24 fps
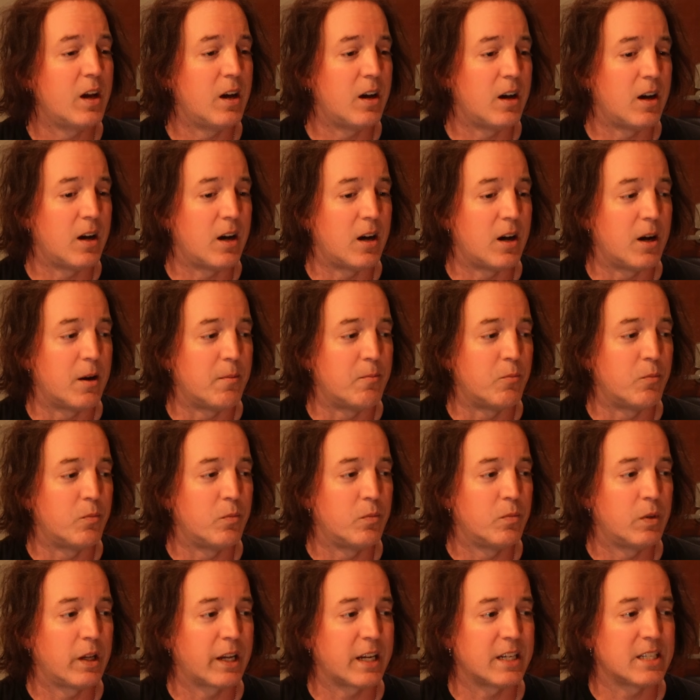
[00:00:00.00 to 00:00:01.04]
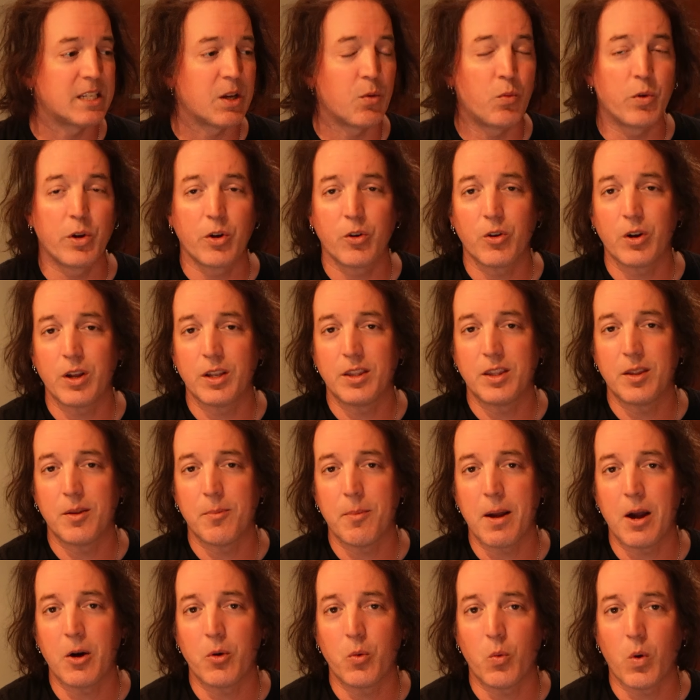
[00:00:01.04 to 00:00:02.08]
Like I said, we were at the
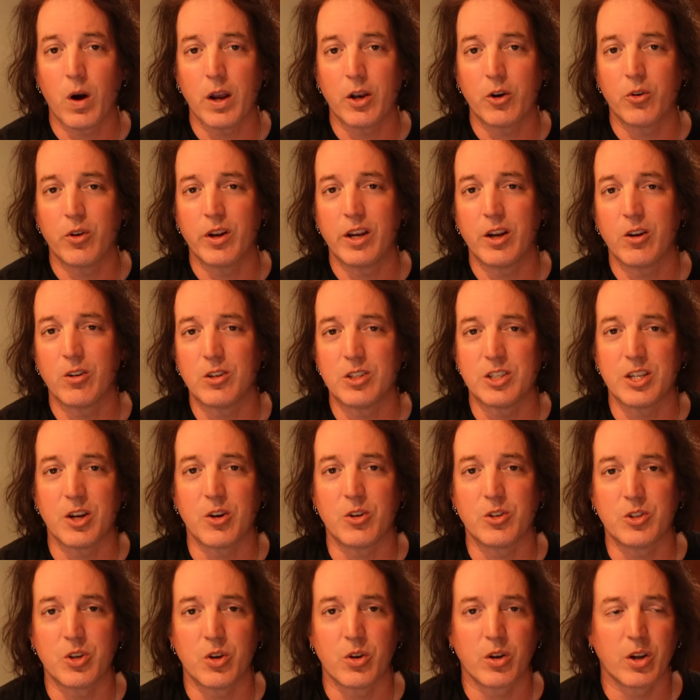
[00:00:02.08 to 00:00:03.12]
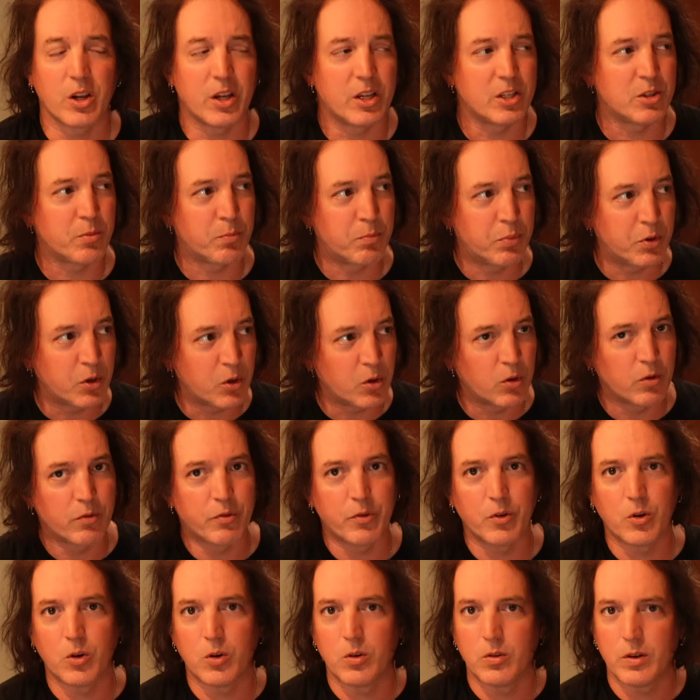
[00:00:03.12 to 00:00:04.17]
Mountain Winery here in Saratoga. It's
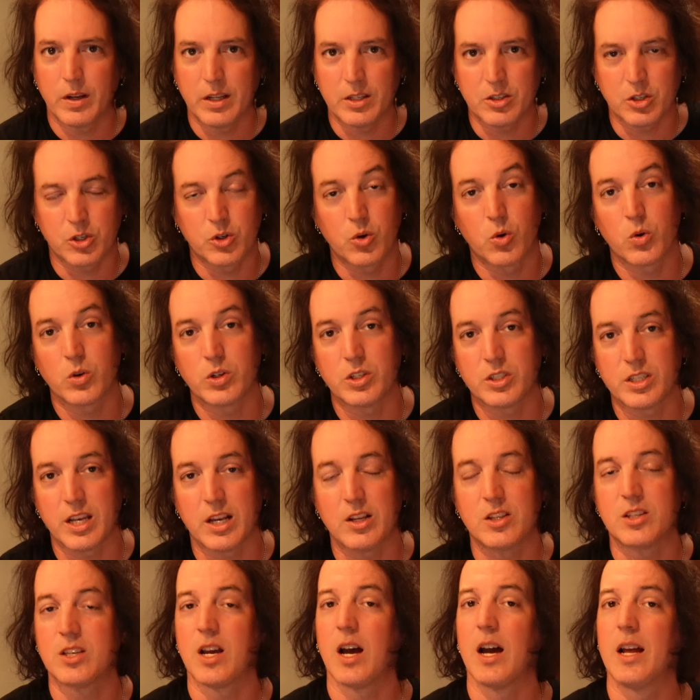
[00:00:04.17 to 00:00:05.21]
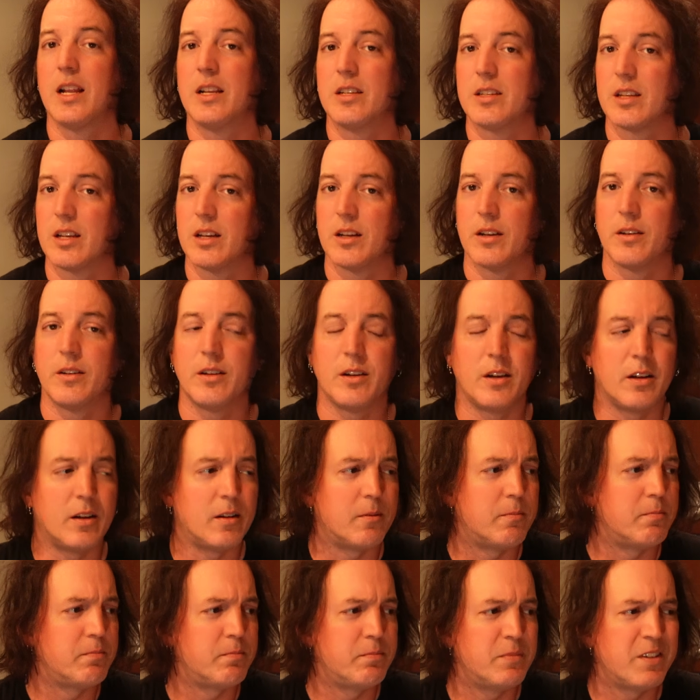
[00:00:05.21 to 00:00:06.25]
beautiful. It's gorgeous outside. It's
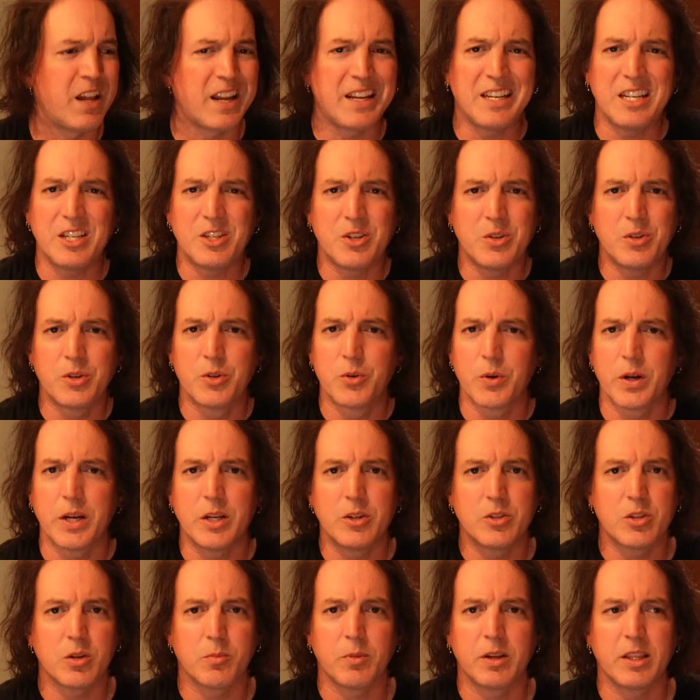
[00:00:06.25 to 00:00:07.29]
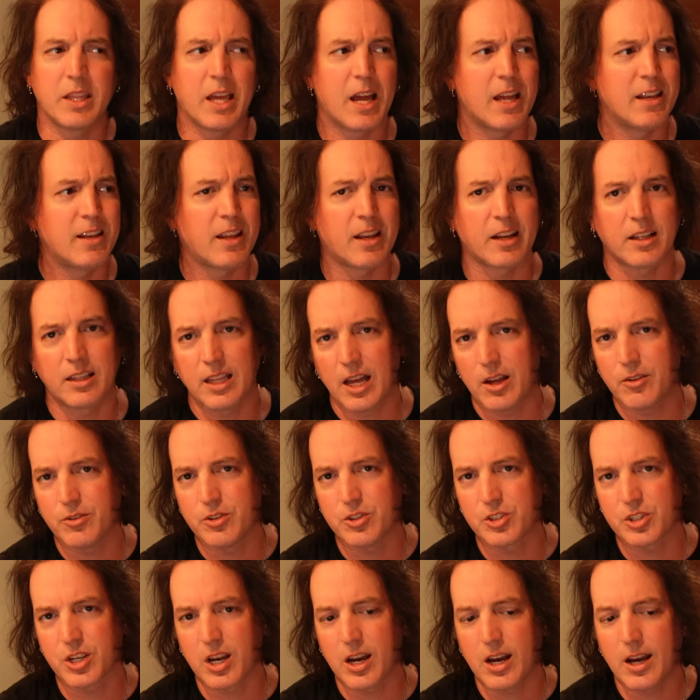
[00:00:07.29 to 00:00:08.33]
92 degrees, something like that. Not a cloud in the
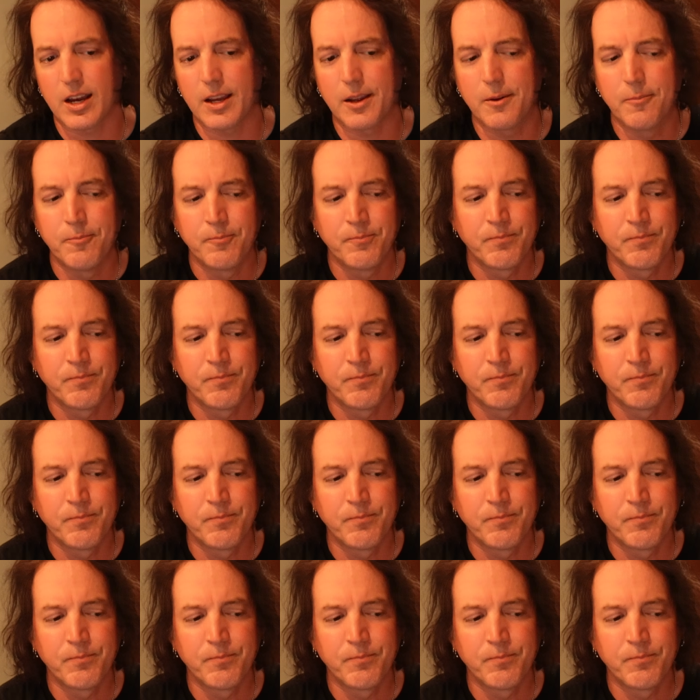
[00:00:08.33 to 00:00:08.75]
sky.